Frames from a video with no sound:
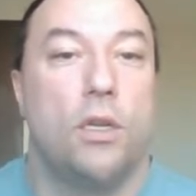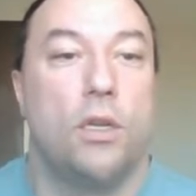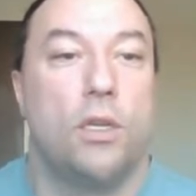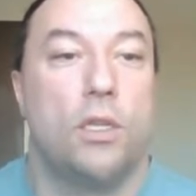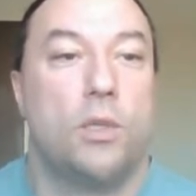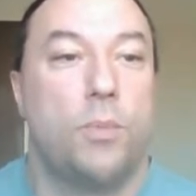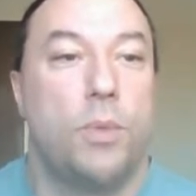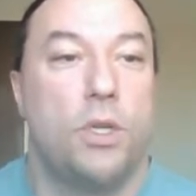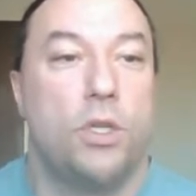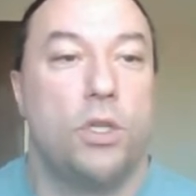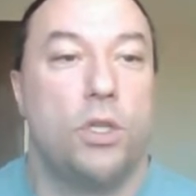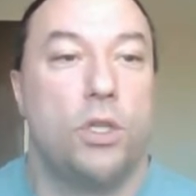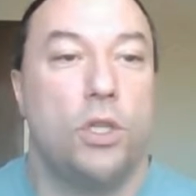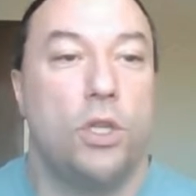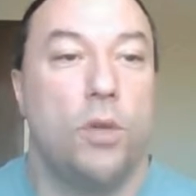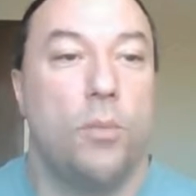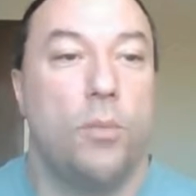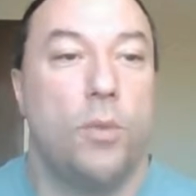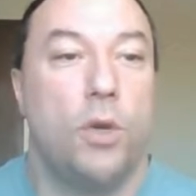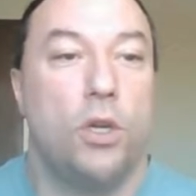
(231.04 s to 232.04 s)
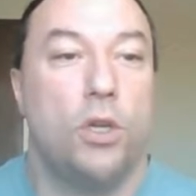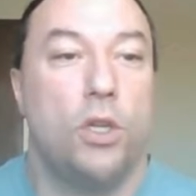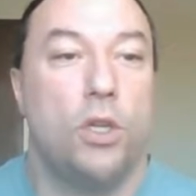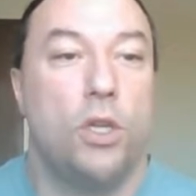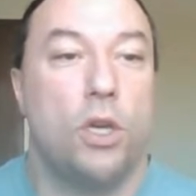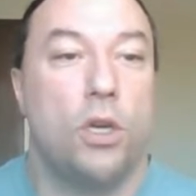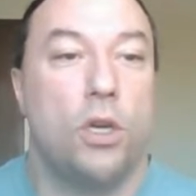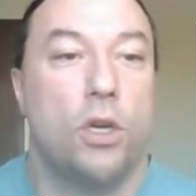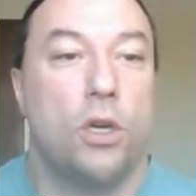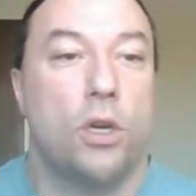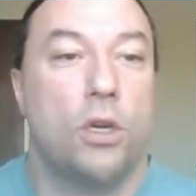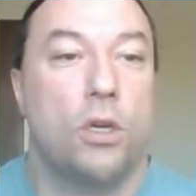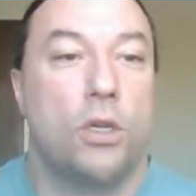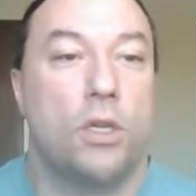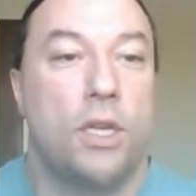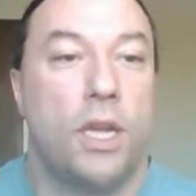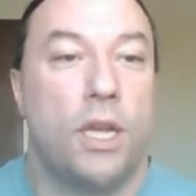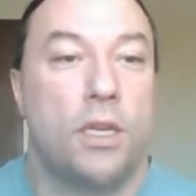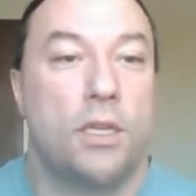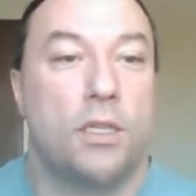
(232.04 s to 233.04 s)
Especially among younger,
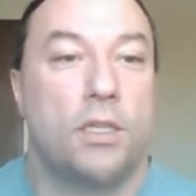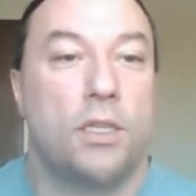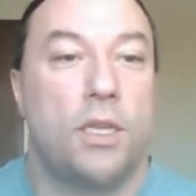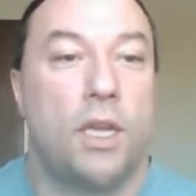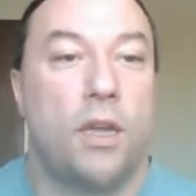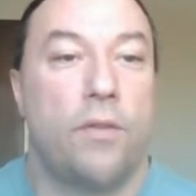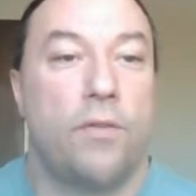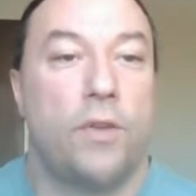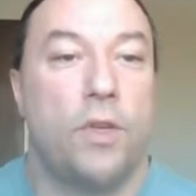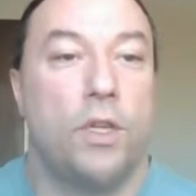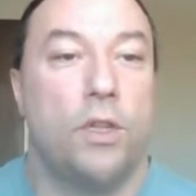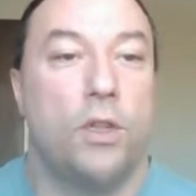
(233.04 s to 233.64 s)
tech-savvy,